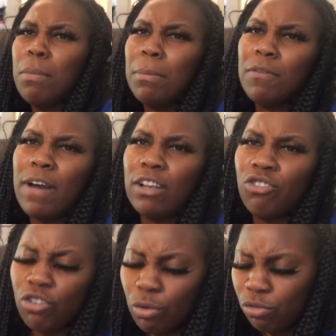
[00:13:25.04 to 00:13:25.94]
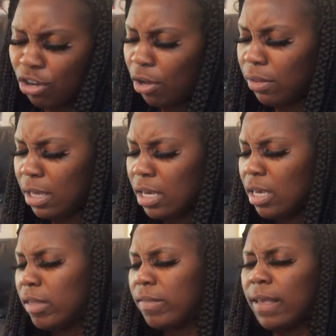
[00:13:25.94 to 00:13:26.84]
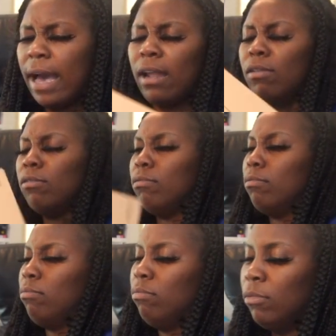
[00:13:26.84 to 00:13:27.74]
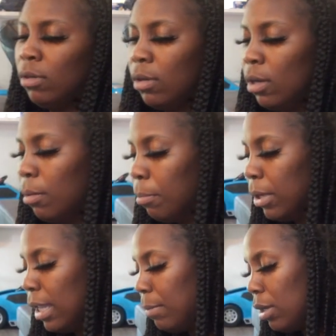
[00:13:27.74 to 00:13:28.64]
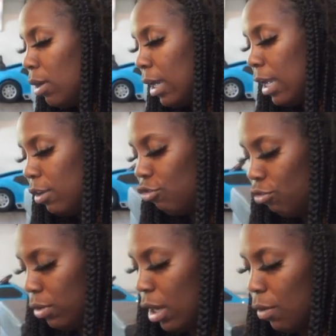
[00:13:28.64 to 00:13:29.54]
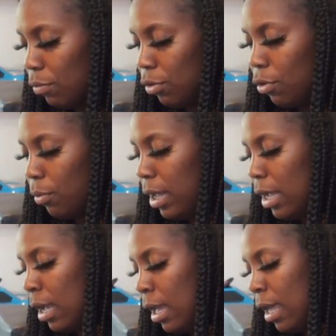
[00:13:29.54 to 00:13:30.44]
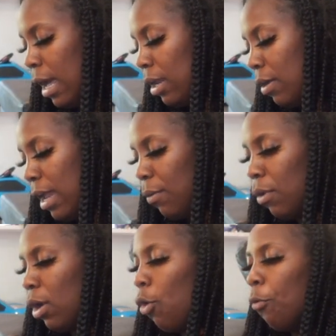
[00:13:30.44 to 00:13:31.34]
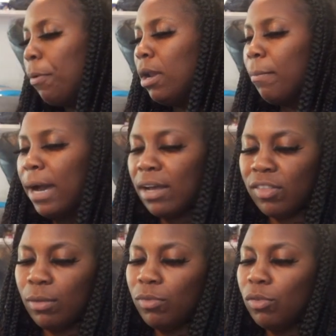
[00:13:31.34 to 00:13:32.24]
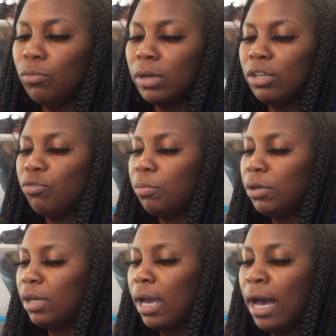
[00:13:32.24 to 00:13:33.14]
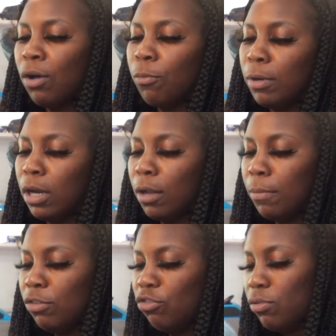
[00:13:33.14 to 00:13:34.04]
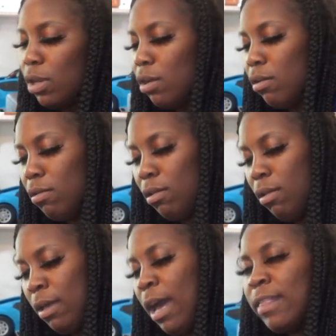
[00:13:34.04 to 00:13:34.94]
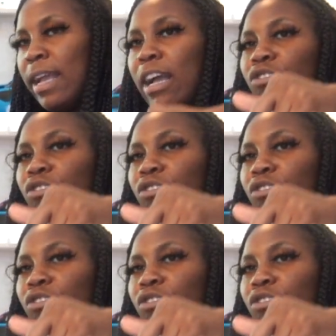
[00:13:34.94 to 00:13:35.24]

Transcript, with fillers: remember if I showed y'all these. I oh. don't, but let me go ahead and show y'all real quick. I know I didn't want to open the box up too much, but I'll open it up and show y'all. I think I